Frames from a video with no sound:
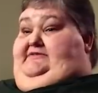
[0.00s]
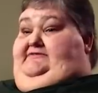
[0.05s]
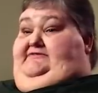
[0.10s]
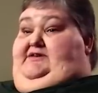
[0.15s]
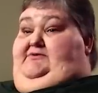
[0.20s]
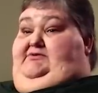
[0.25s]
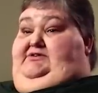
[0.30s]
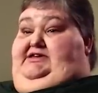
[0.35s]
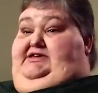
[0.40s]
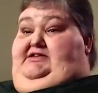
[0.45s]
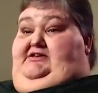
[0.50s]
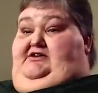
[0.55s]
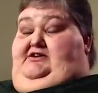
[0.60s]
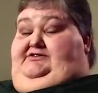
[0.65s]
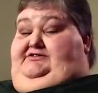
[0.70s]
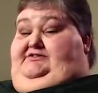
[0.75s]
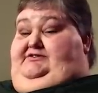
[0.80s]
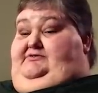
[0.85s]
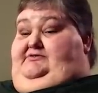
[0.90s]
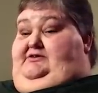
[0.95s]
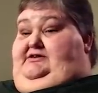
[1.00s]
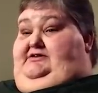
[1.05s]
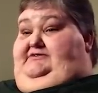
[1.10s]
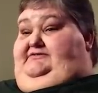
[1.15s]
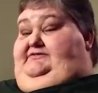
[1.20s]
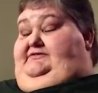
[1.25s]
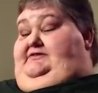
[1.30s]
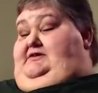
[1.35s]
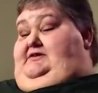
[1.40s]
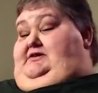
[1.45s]
They would get onto
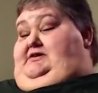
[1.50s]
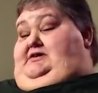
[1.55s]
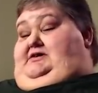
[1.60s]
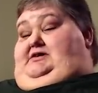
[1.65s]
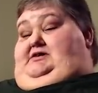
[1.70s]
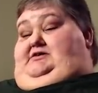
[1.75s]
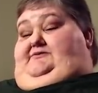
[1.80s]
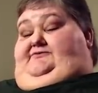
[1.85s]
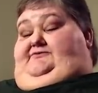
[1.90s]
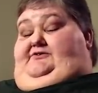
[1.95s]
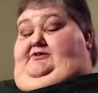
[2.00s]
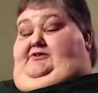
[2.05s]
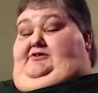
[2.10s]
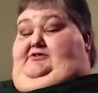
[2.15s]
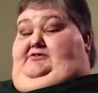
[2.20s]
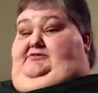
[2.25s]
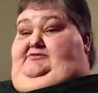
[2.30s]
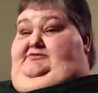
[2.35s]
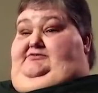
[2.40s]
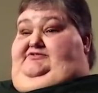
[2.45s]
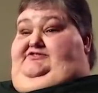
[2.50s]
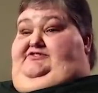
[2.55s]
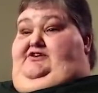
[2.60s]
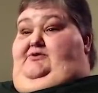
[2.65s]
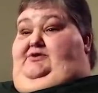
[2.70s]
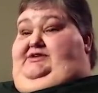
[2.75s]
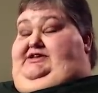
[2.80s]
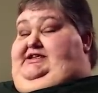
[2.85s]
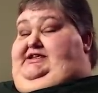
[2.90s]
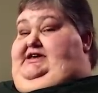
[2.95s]
us for
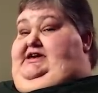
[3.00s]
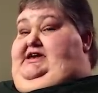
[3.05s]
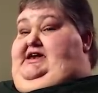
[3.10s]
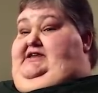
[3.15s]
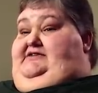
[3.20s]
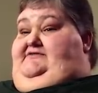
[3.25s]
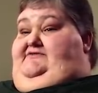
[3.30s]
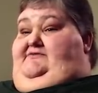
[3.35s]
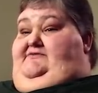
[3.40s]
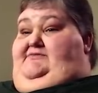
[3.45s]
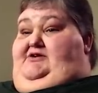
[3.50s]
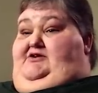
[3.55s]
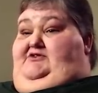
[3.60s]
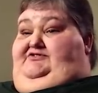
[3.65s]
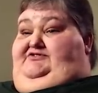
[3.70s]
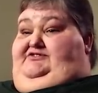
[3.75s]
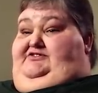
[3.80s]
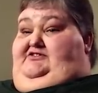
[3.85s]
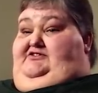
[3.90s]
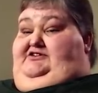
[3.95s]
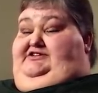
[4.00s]
showing any kind of emotion or